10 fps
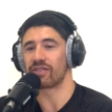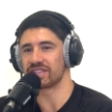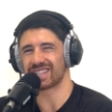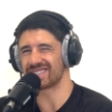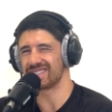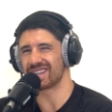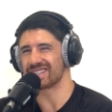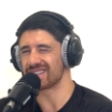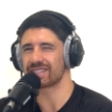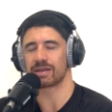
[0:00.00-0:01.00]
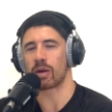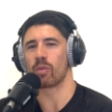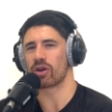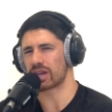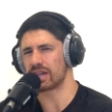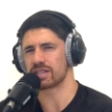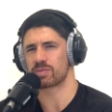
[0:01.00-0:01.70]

every 60 seconds like someone working in is